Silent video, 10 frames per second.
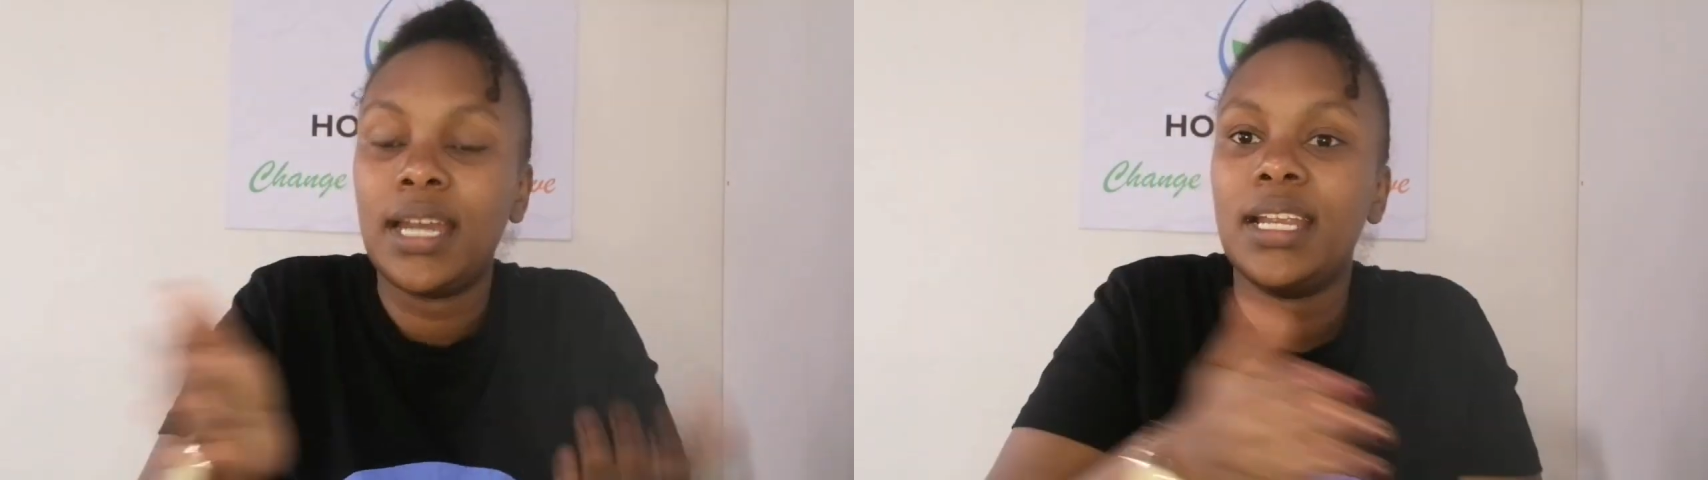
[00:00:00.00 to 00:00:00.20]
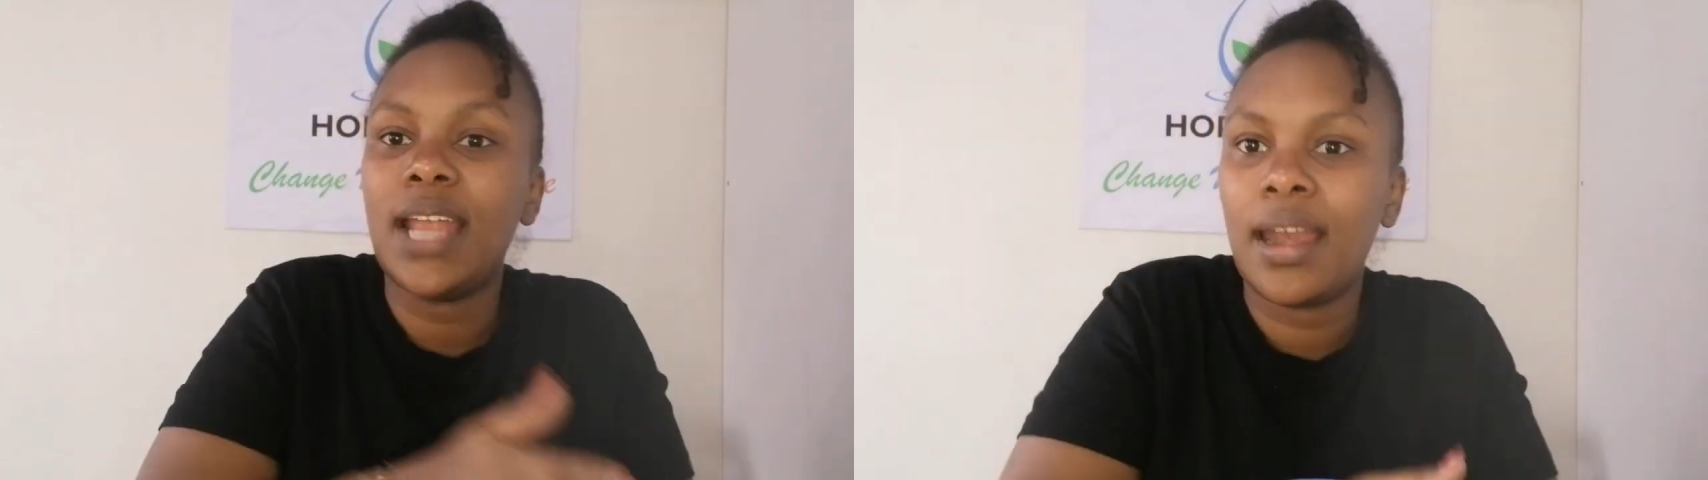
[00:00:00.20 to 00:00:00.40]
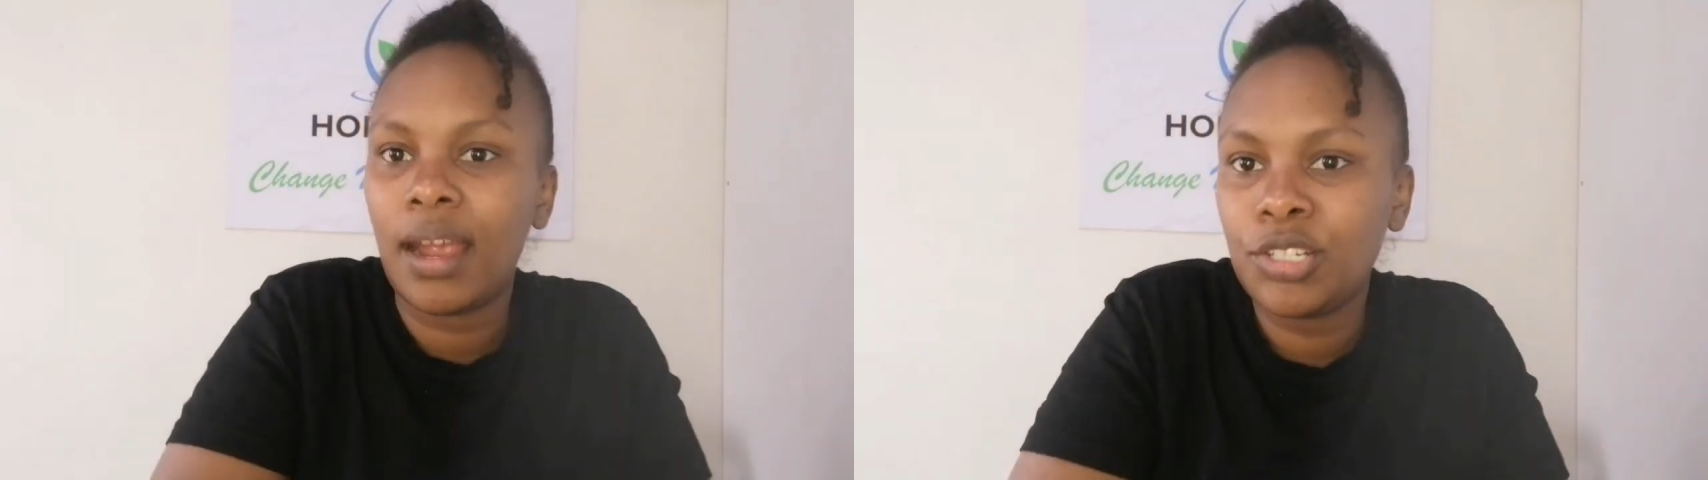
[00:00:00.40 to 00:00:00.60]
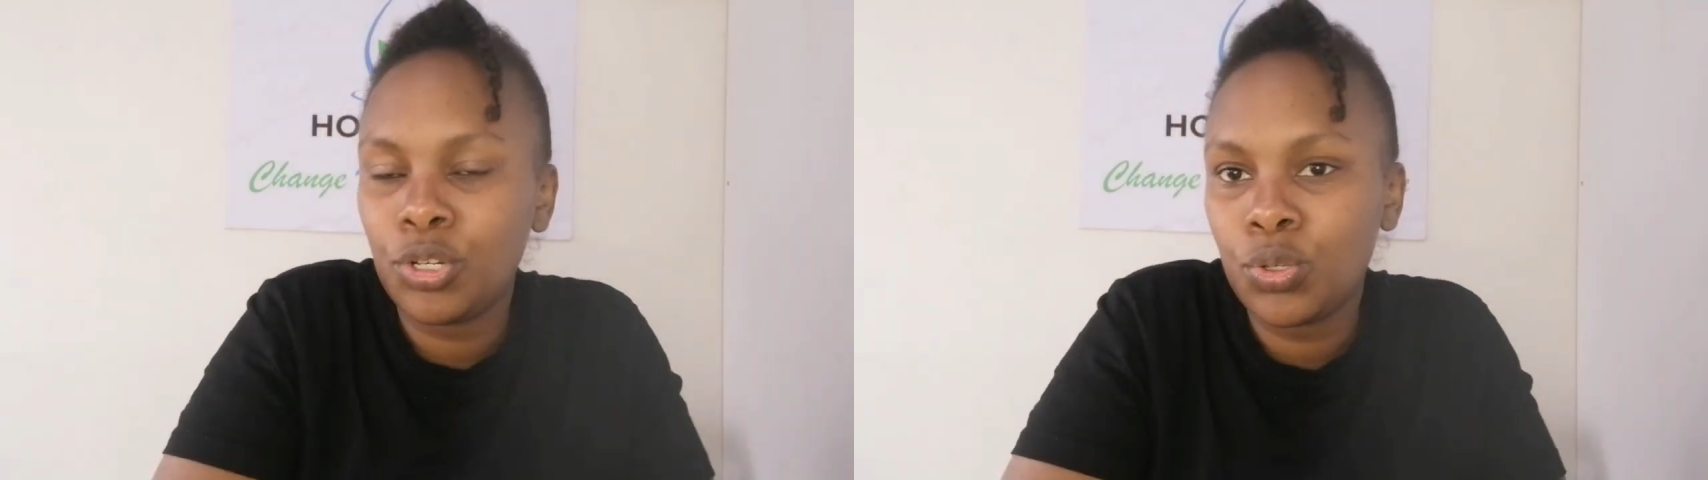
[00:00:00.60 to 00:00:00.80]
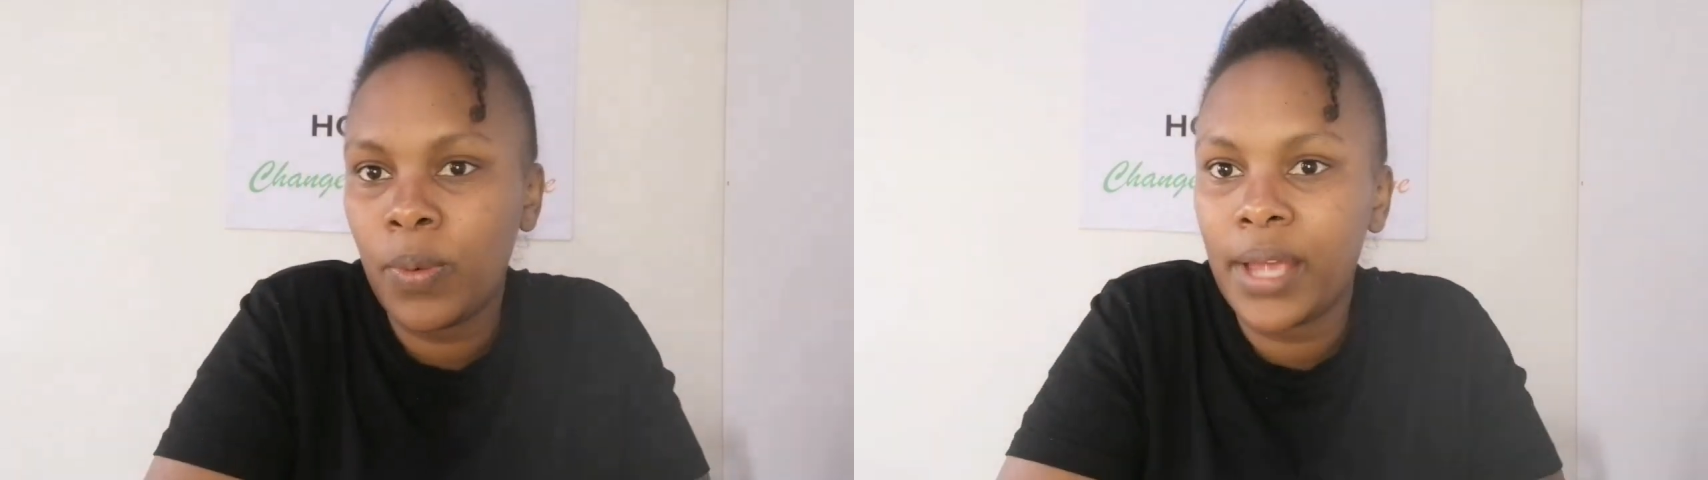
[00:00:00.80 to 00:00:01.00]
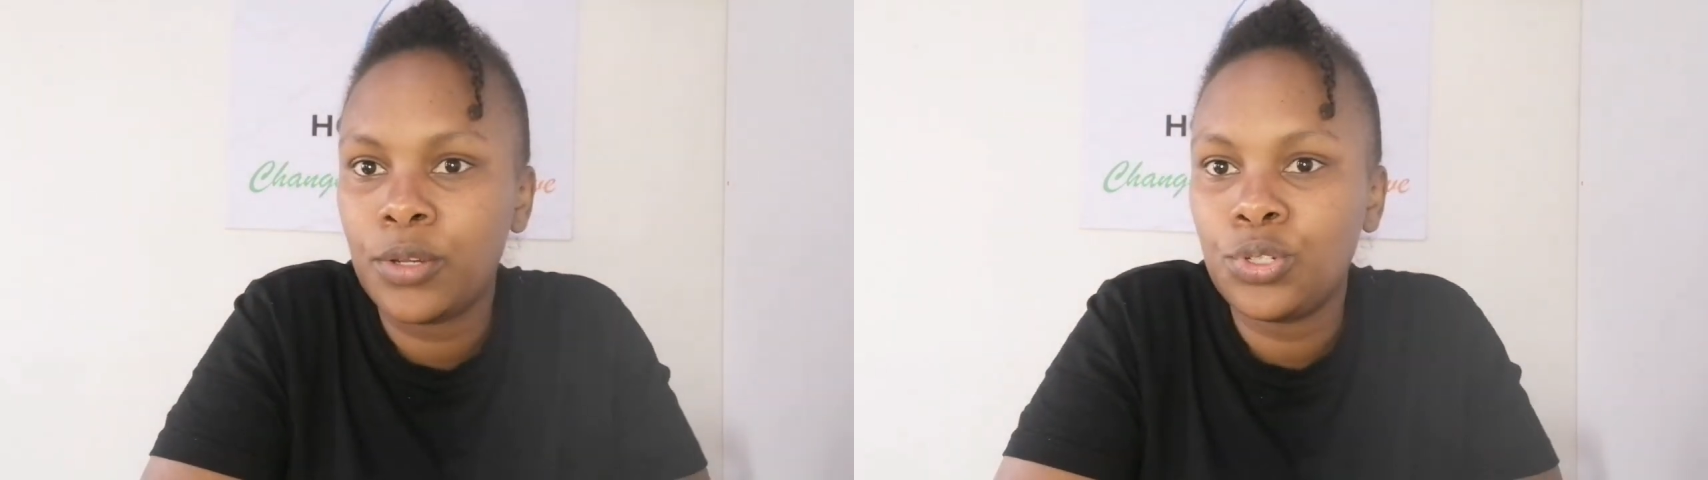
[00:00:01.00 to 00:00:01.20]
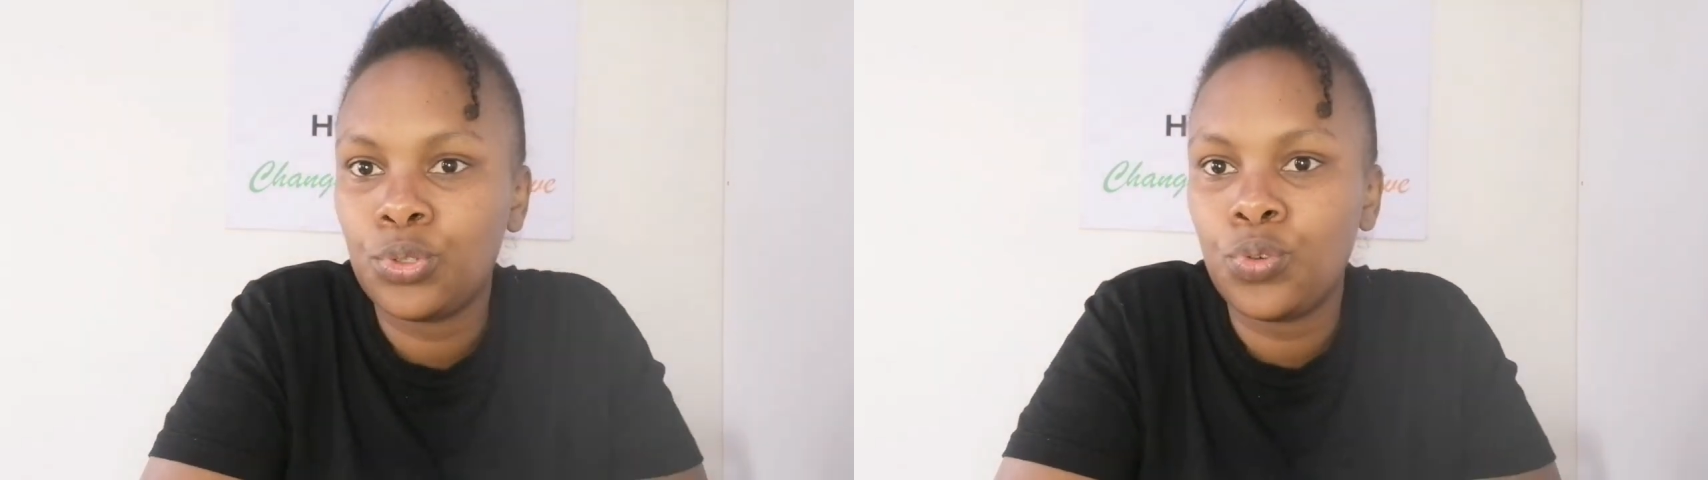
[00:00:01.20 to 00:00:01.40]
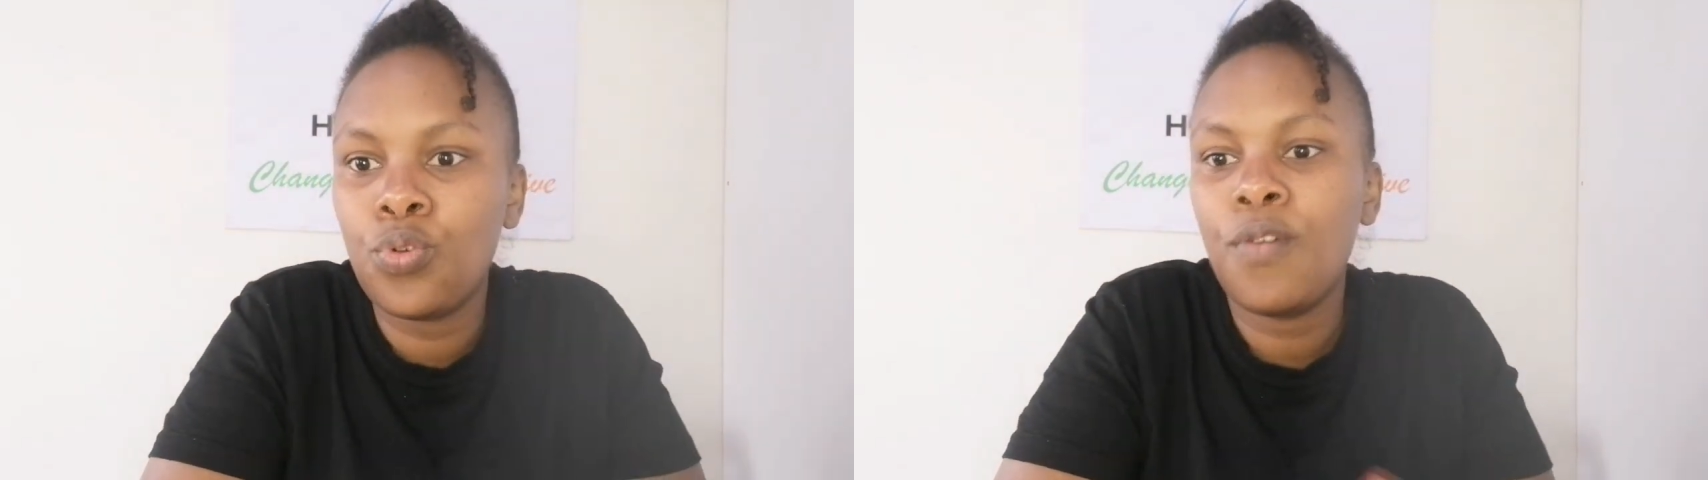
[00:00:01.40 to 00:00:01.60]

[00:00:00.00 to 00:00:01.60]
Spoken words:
redirect you to where you should